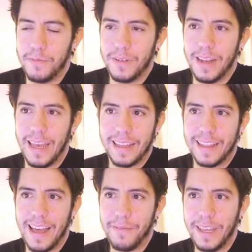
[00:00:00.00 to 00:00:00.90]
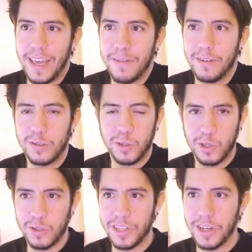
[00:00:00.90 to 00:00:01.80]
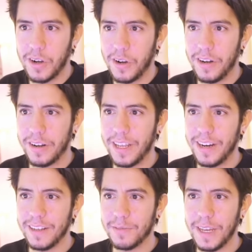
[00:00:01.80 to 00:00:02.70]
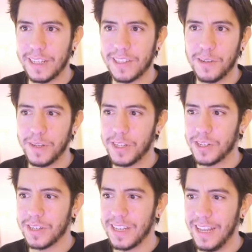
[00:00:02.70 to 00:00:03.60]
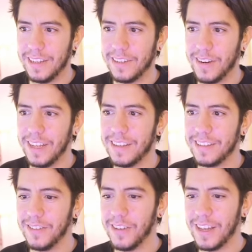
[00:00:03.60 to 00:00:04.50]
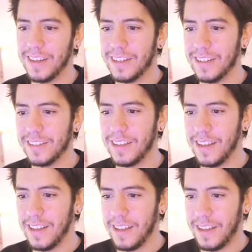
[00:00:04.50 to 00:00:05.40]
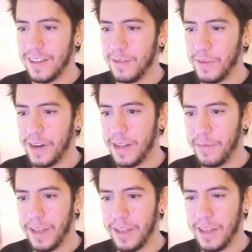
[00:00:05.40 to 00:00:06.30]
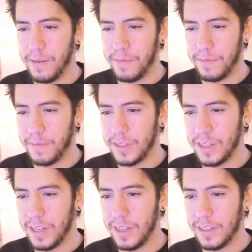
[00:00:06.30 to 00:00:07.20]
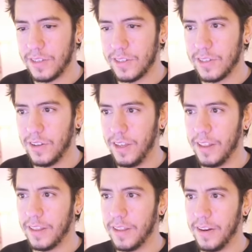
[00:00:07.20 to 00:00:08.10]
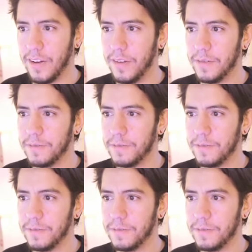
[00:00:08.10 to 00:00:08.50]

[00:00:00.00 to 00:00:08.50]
like being able to choose the color here, it makes so much sense, right? So you can just, where am I? I'm setting the solid. There you go.